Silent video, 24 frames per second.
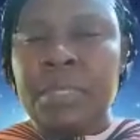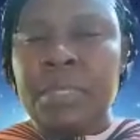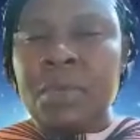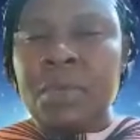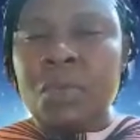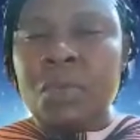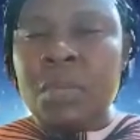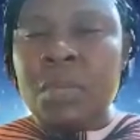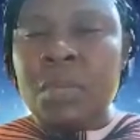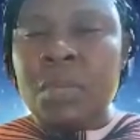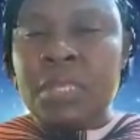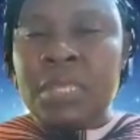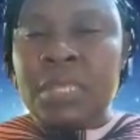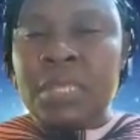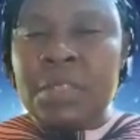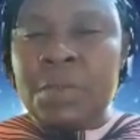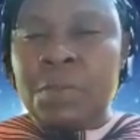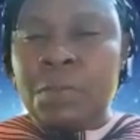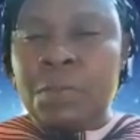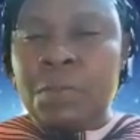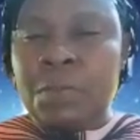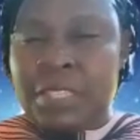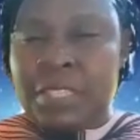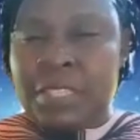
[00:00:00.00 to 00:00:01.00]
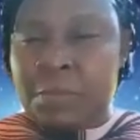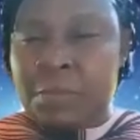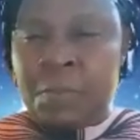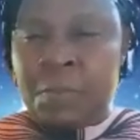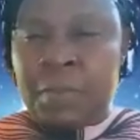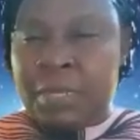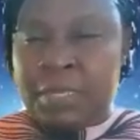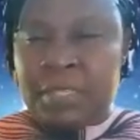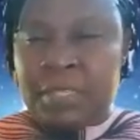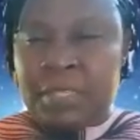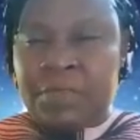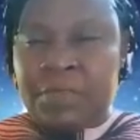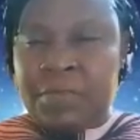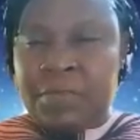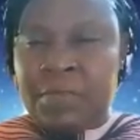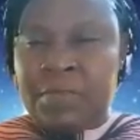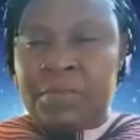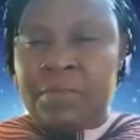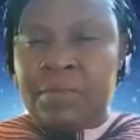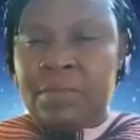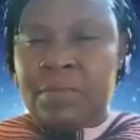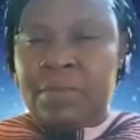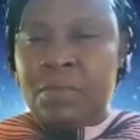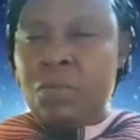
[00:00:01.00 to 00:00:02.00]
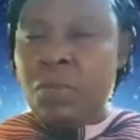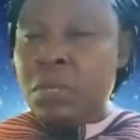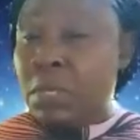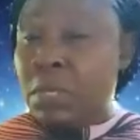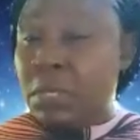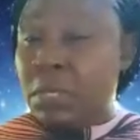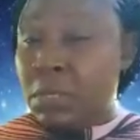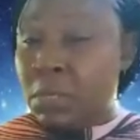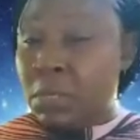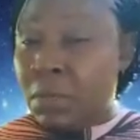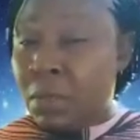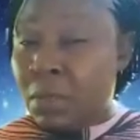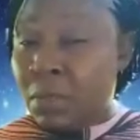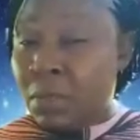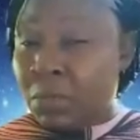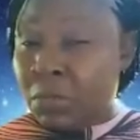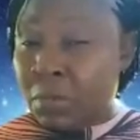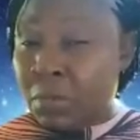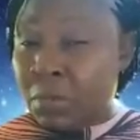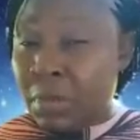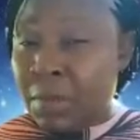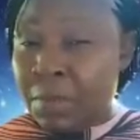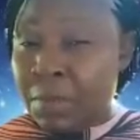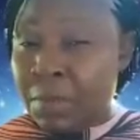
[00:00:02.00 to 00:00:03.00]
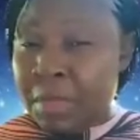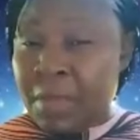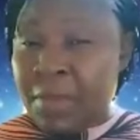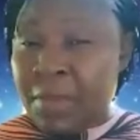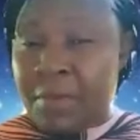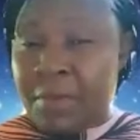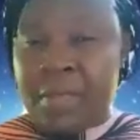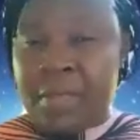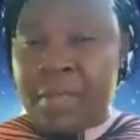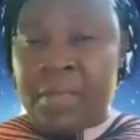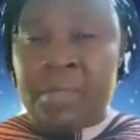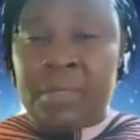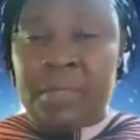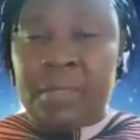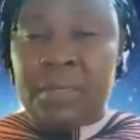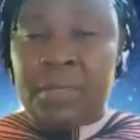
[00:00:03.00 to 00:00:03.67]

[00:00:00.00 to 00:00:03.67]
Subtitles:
with these perspectives, with this cultural background,